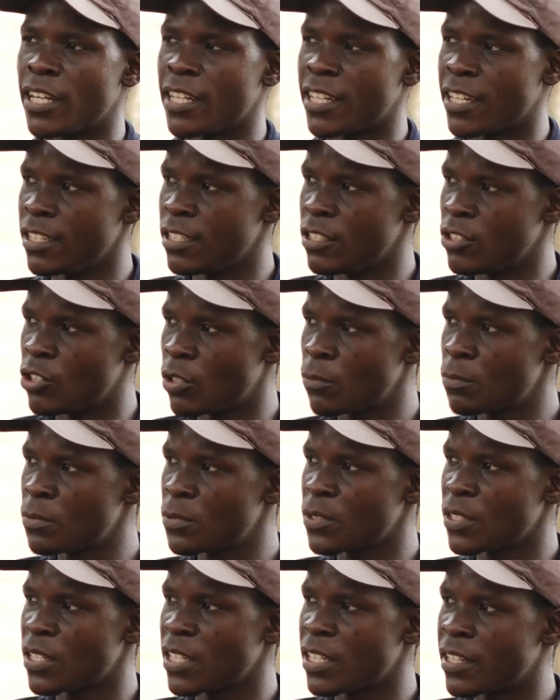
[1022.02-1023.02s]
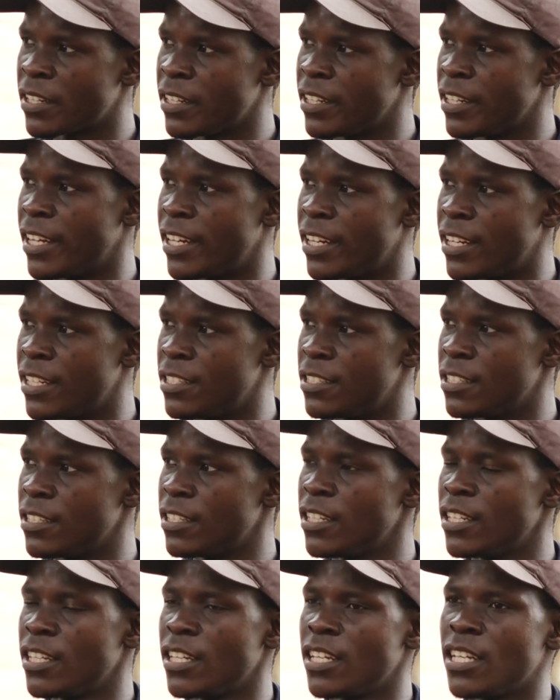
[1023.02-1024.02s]
green jobs, green energy,
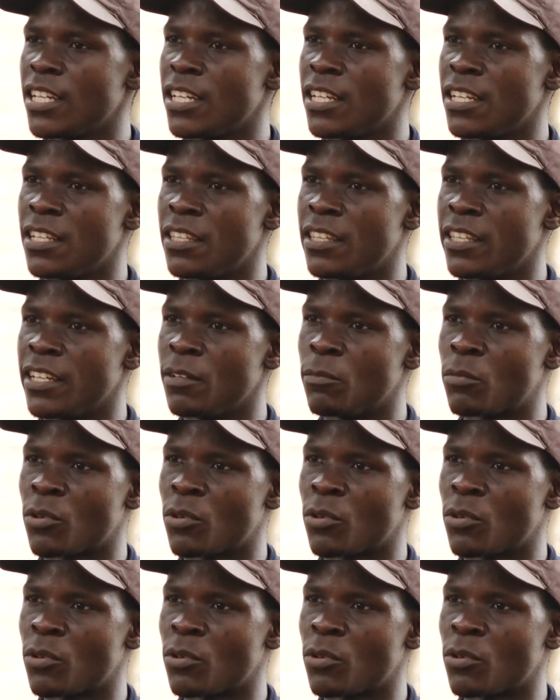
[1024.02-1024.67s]
the